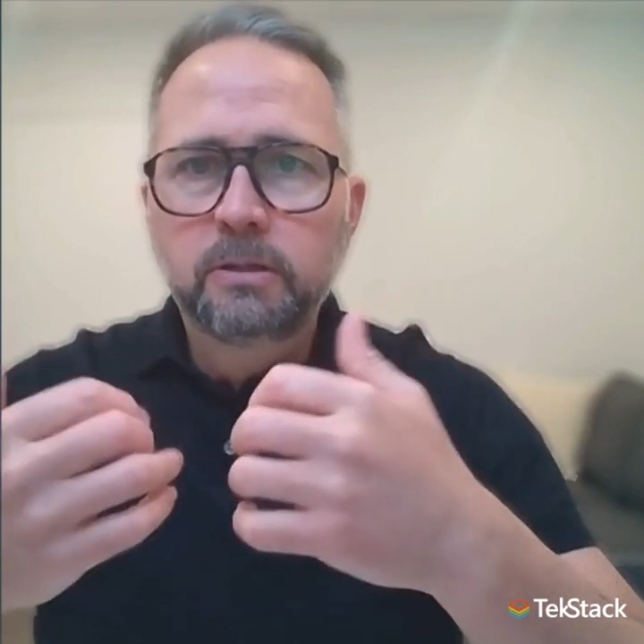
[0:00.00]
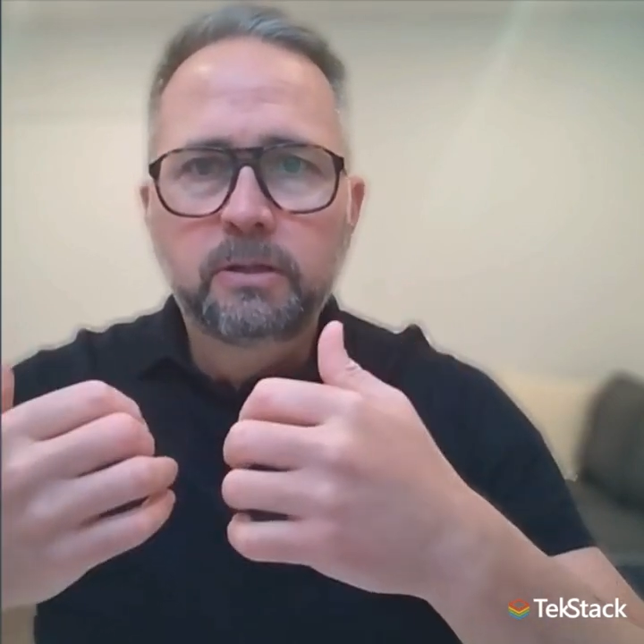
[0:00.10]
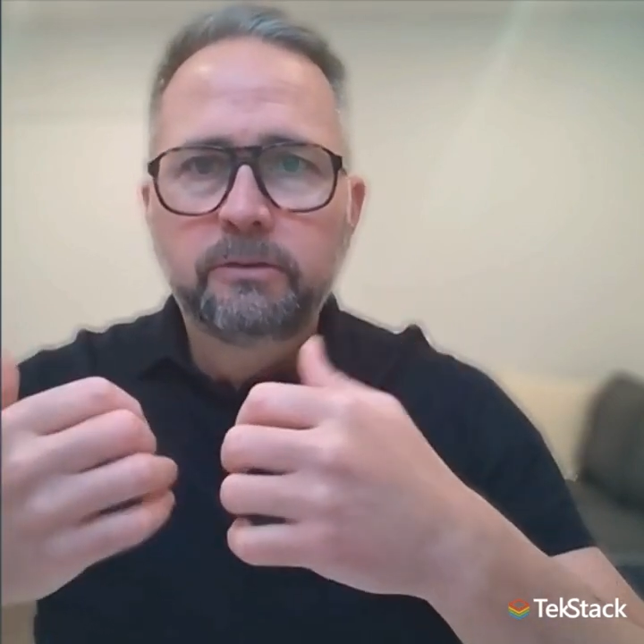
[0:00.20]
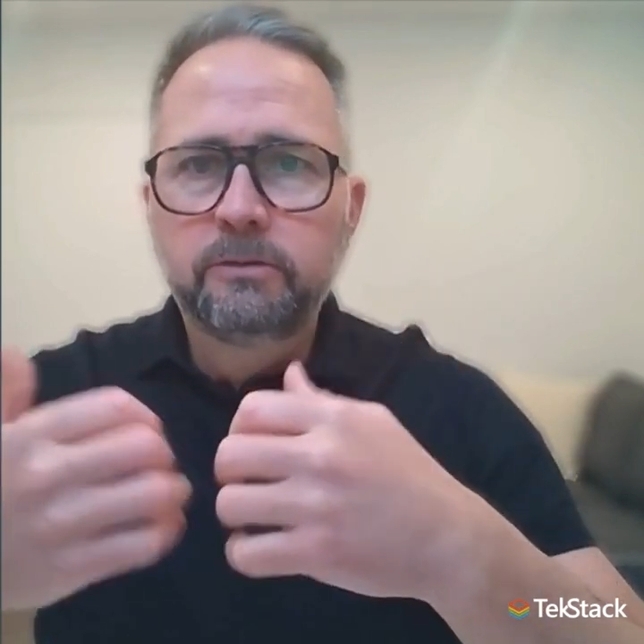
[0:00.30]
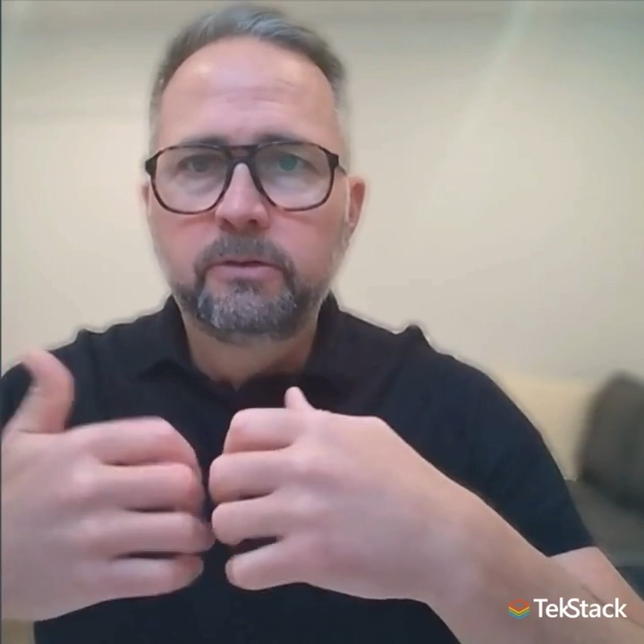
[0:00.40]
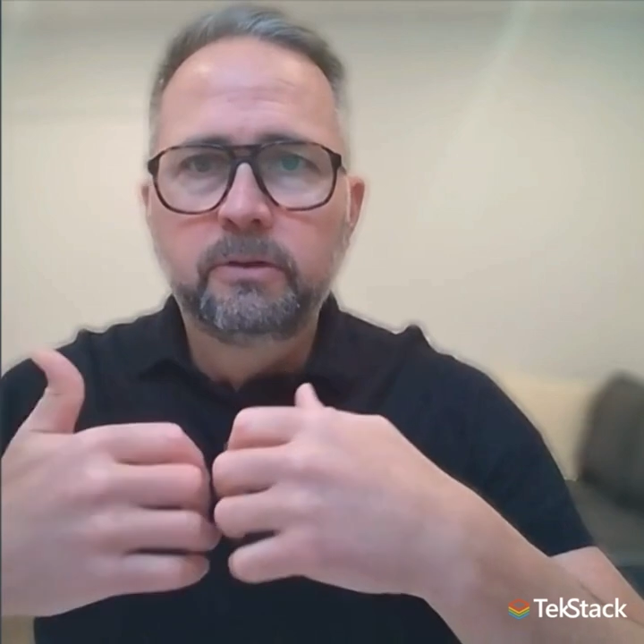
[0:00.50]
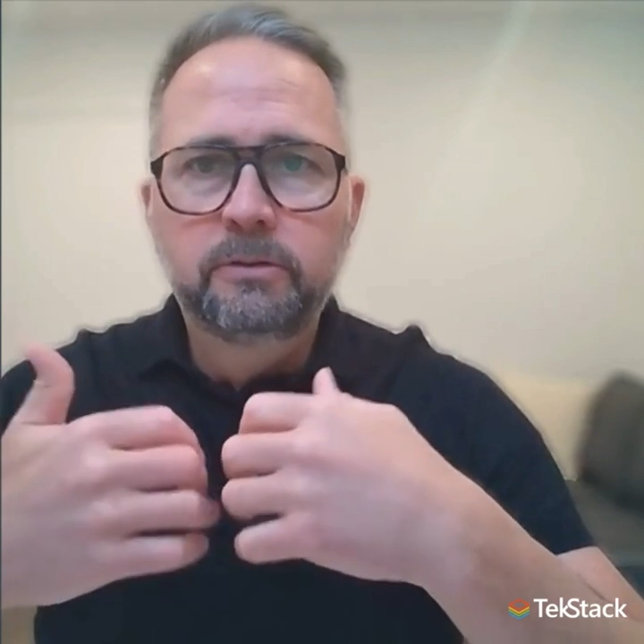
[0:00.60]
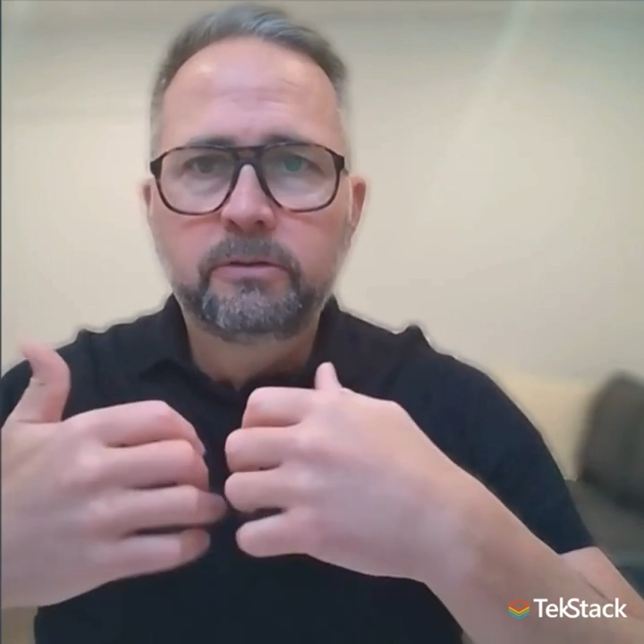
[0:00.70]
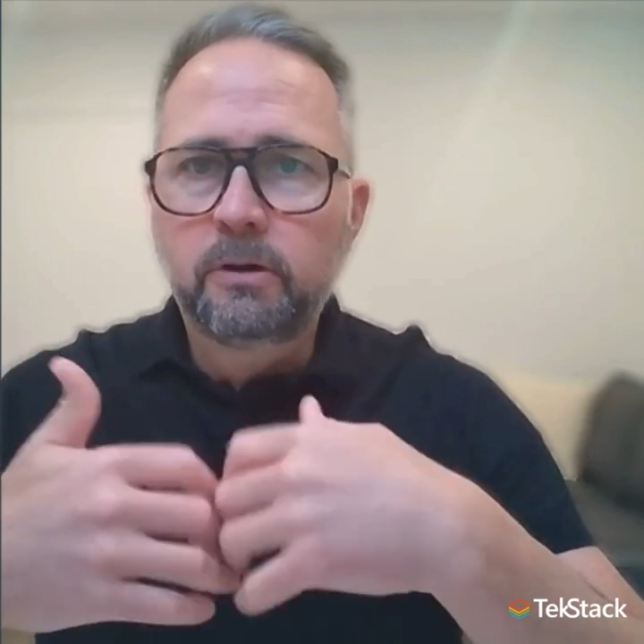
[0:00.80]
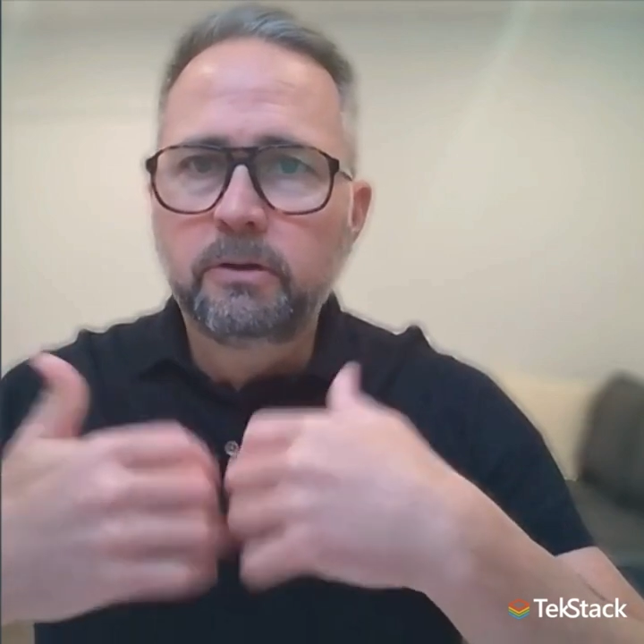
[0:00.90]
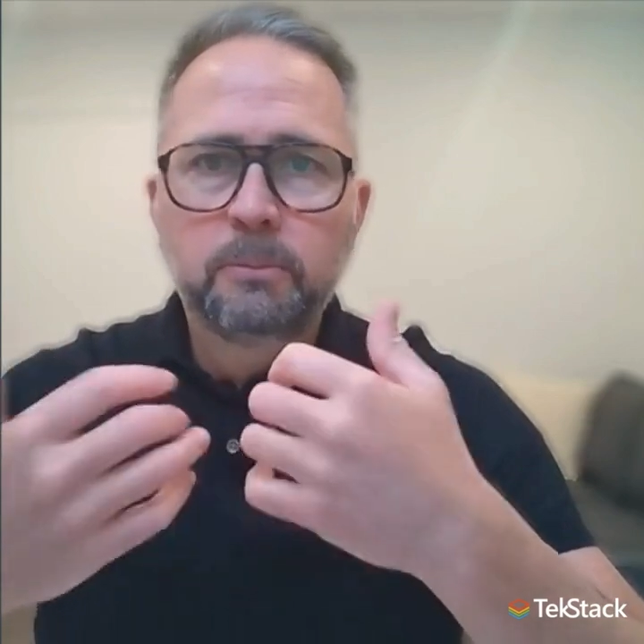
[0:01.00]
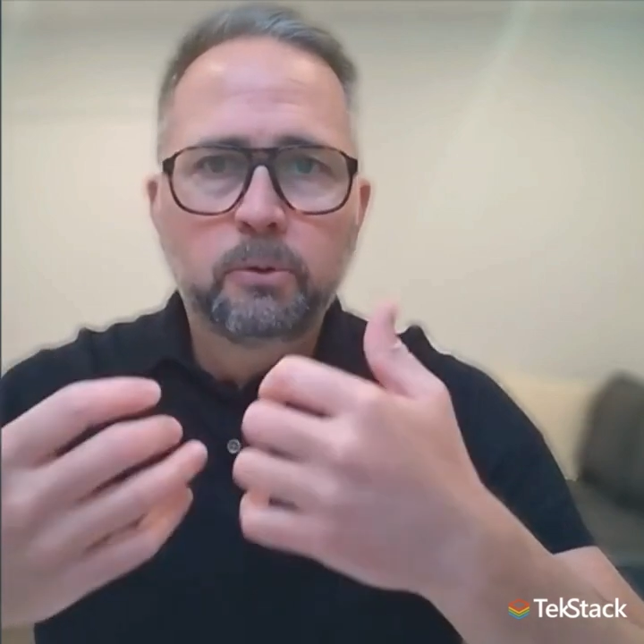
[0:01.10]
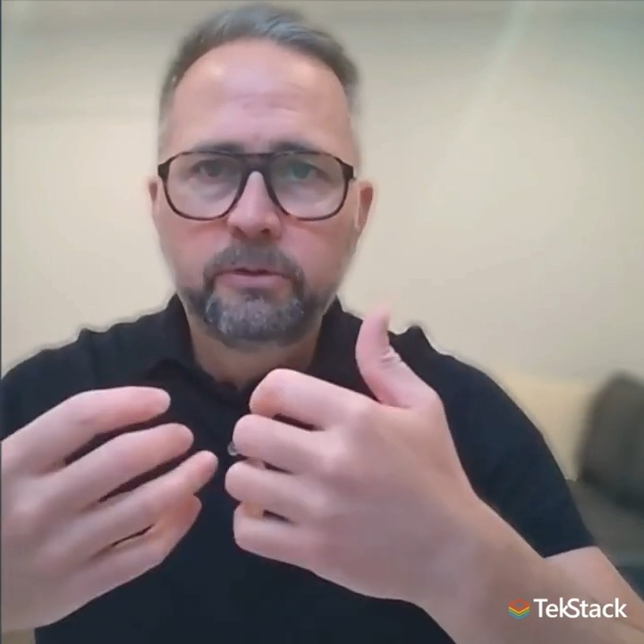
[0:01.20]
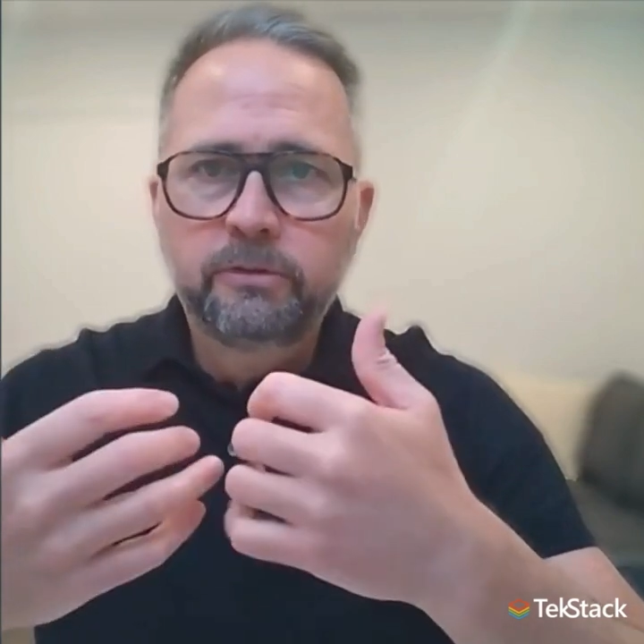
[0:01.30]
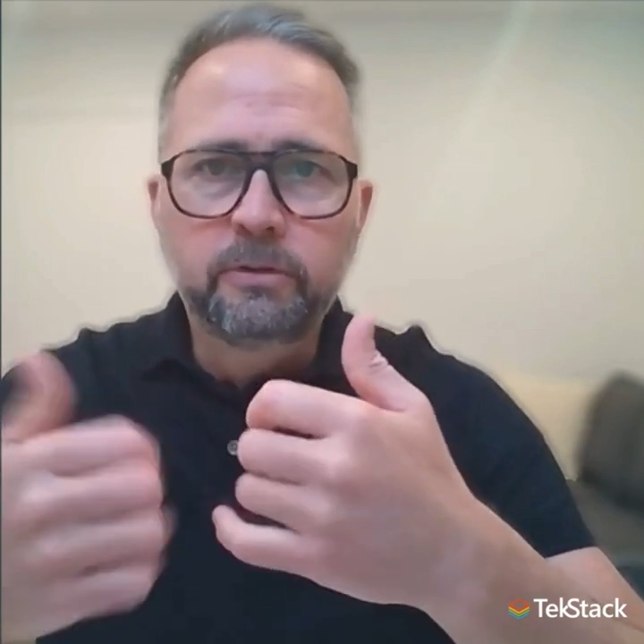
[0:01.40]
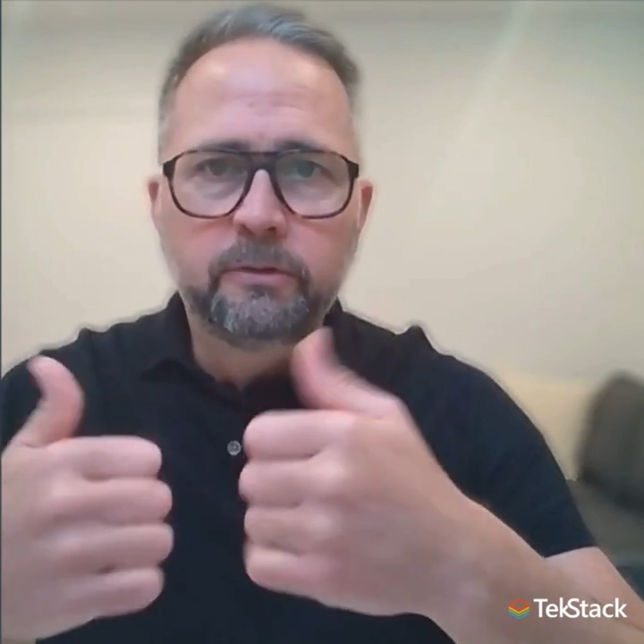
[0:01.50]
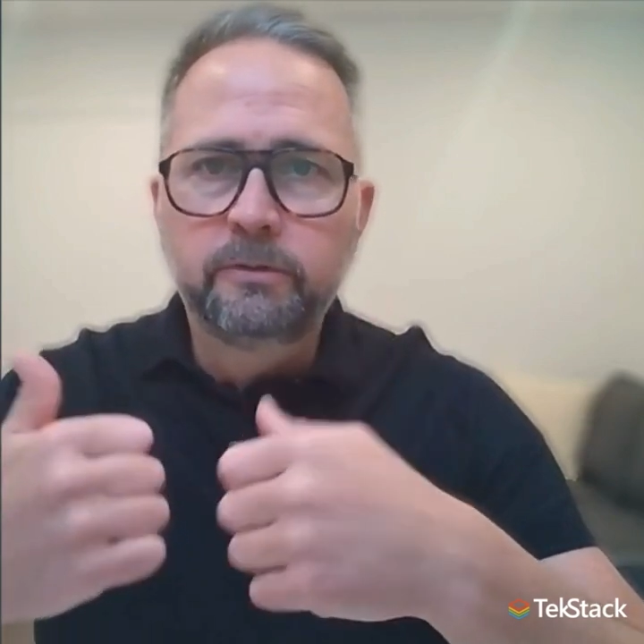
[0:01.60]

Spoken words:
because it's all the important stuff.